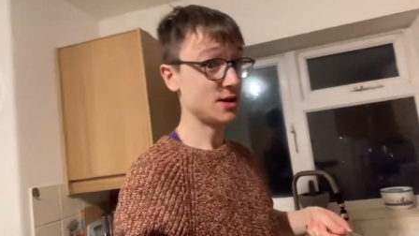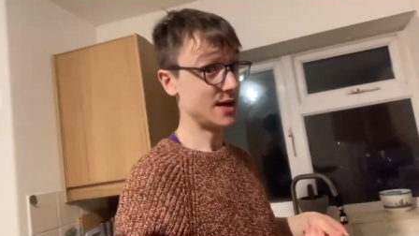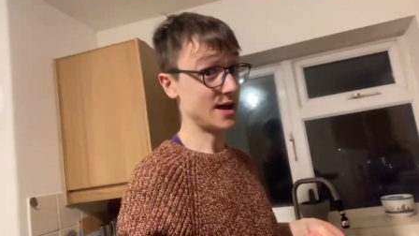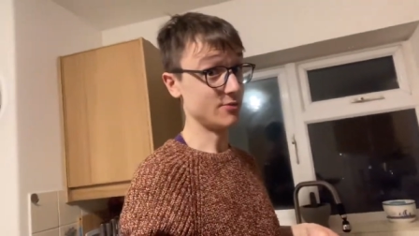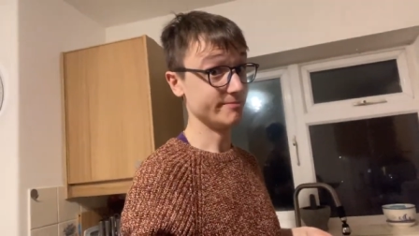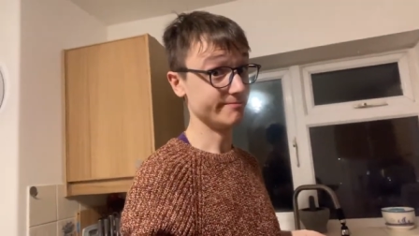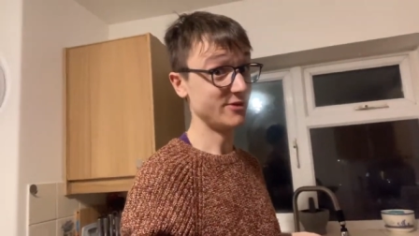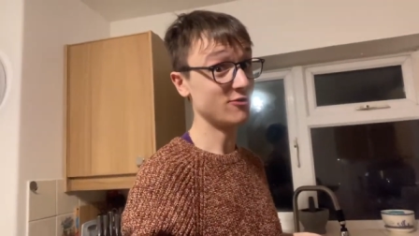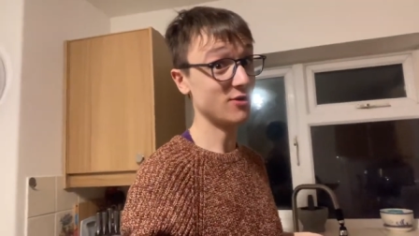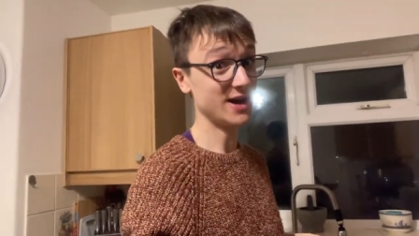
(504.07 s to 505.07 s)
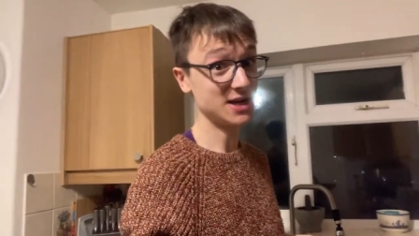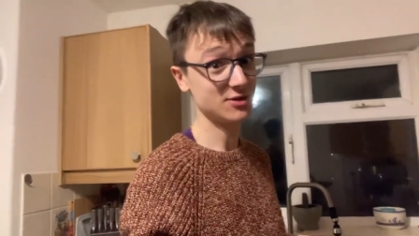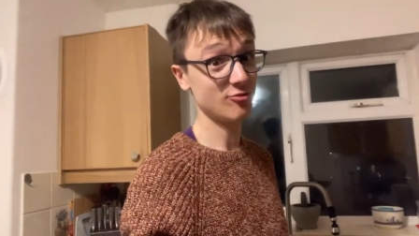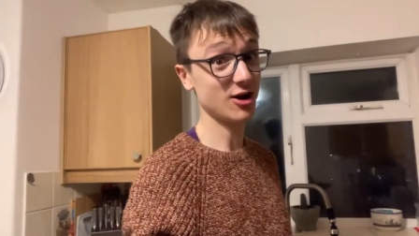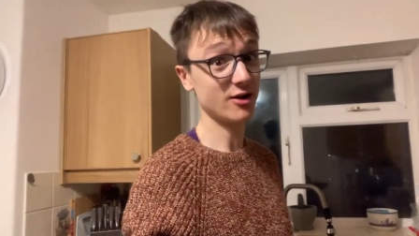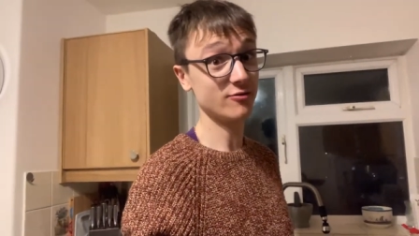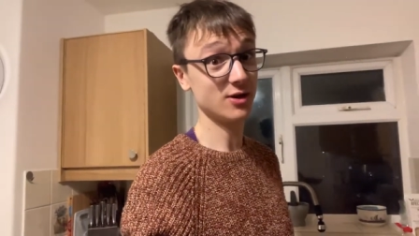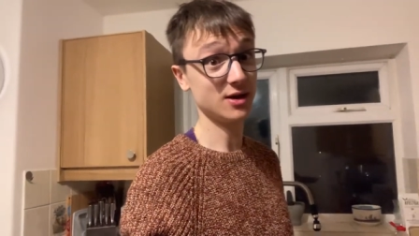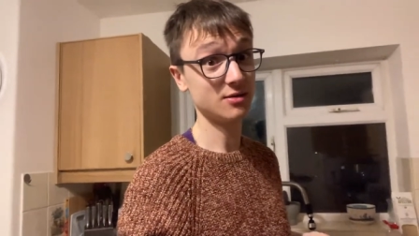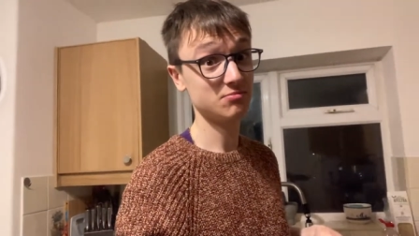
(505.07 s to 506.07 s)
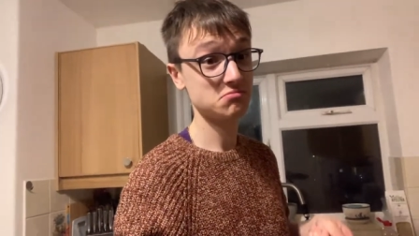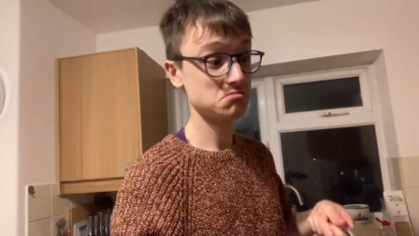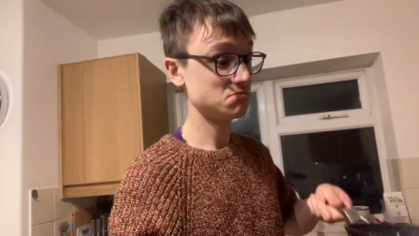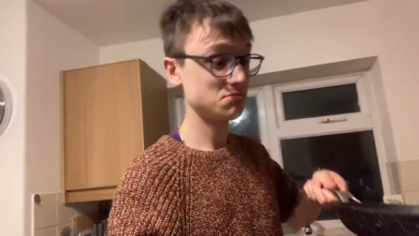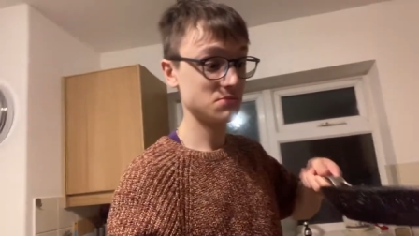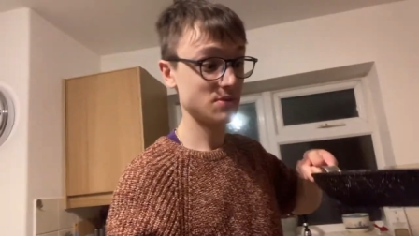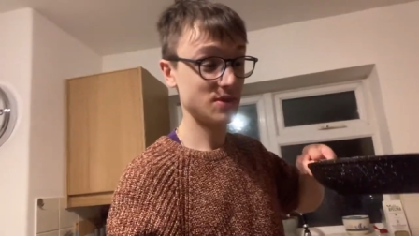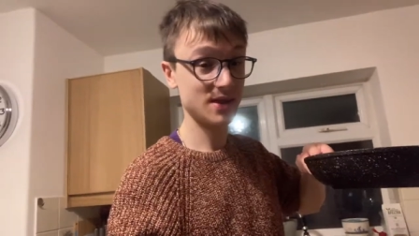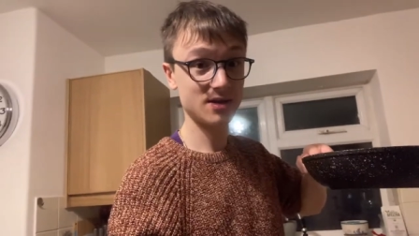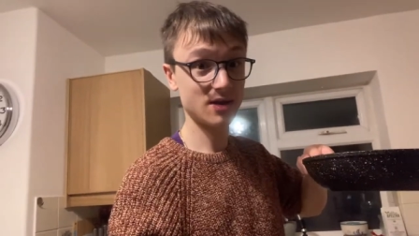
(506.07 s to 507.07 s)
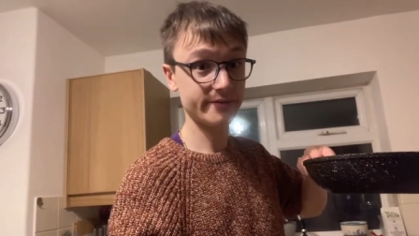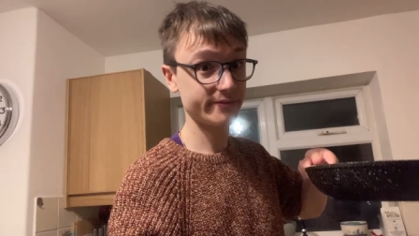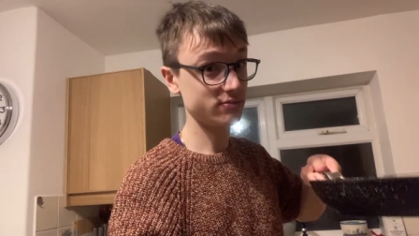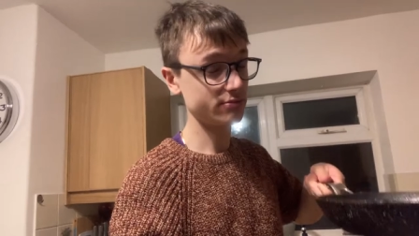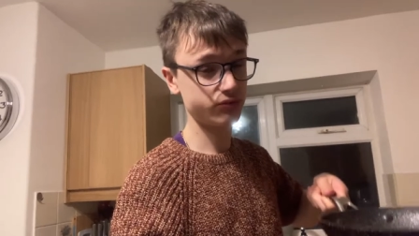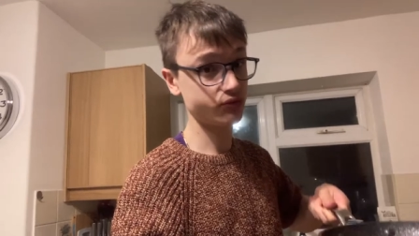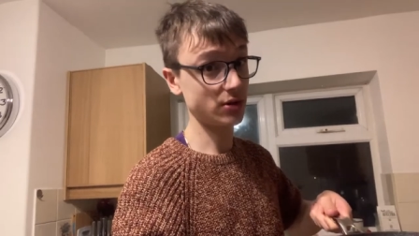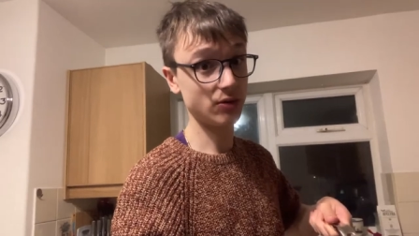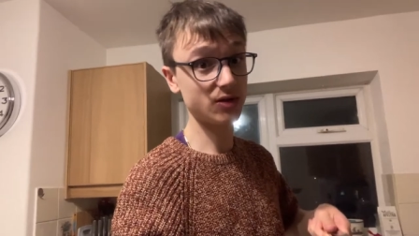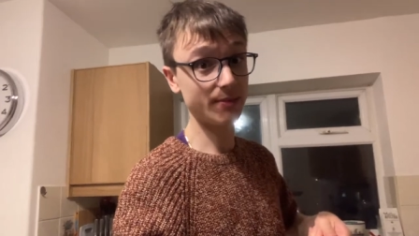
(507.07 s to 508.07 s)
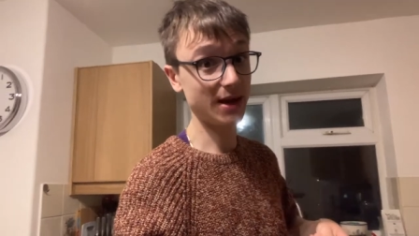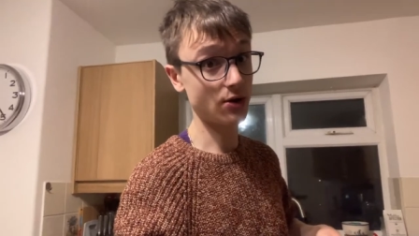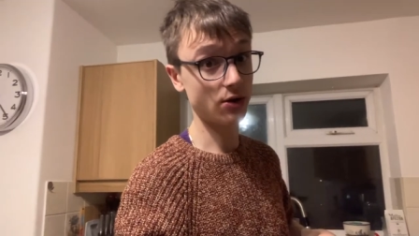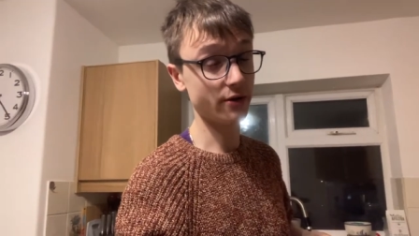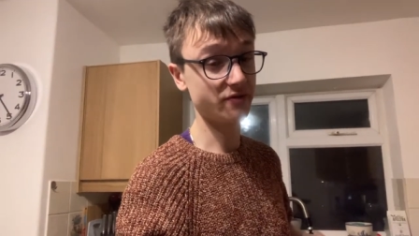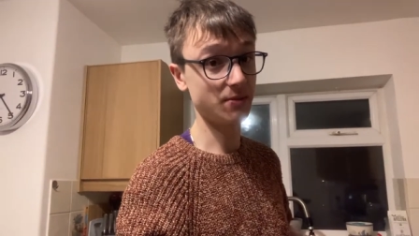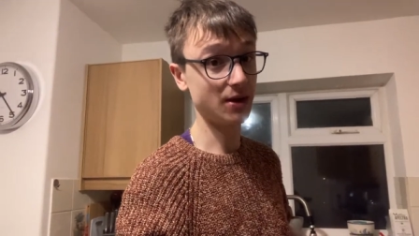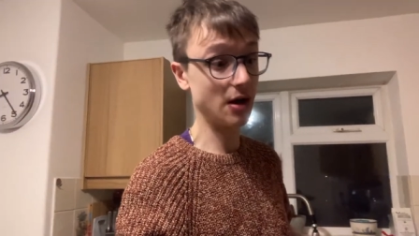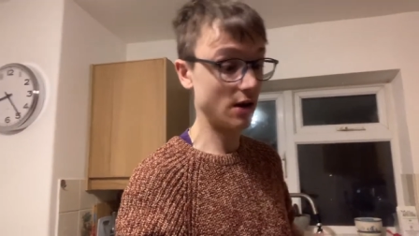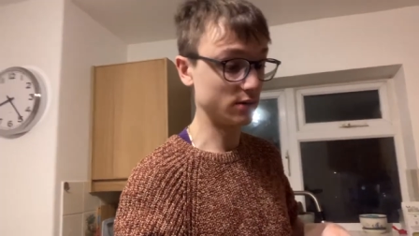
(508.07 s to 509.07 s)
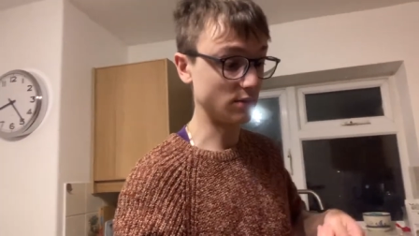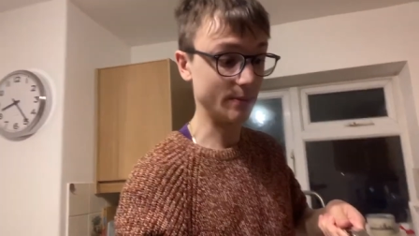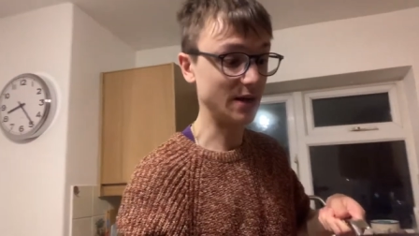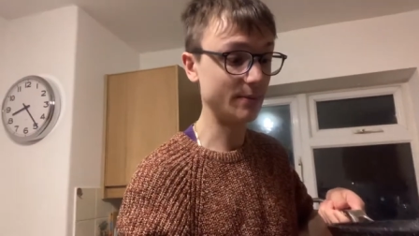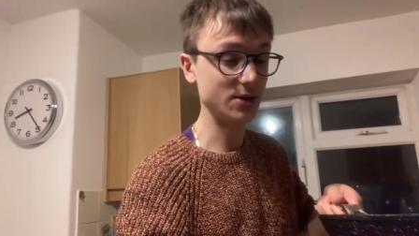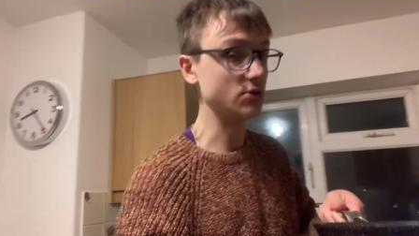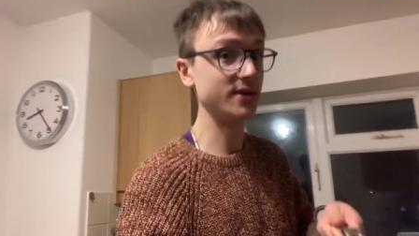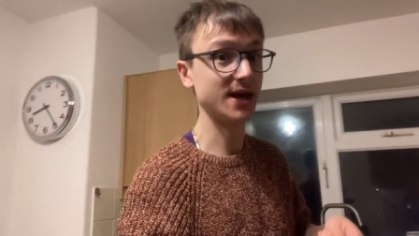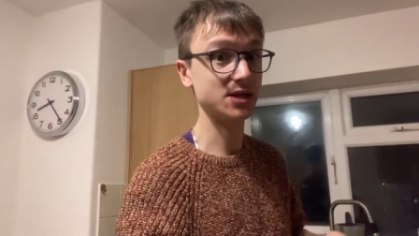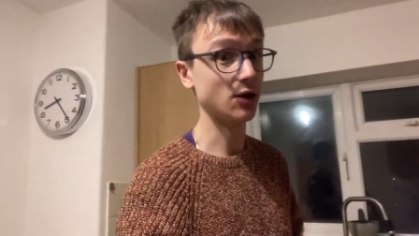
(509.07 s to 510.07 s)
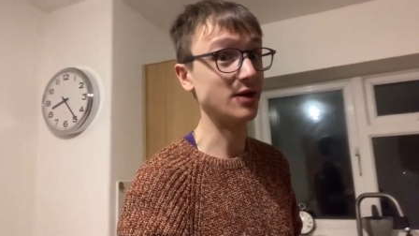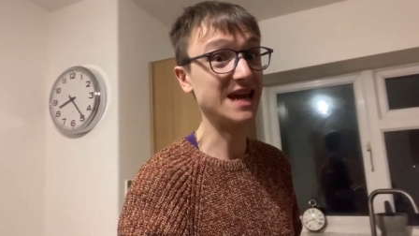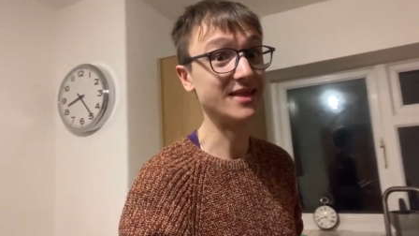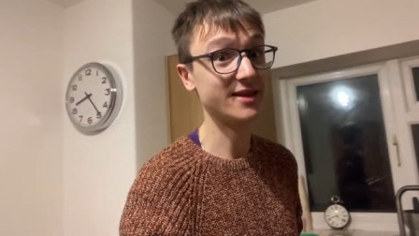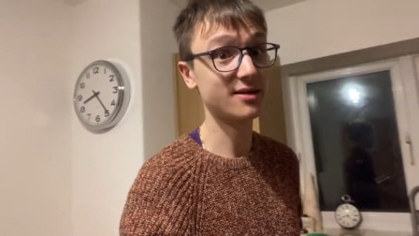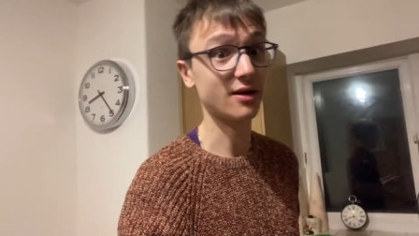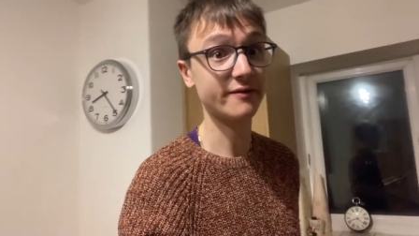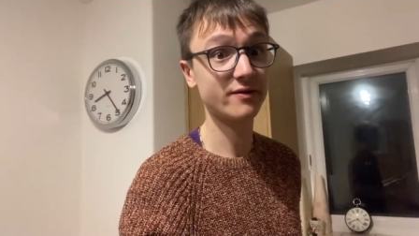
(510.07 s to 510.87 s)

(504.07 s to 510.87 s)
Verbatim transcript: Now, before I entered recovery, this stuff, it was a big no-no for me. I, mean, I'd be too scared to go near this stuff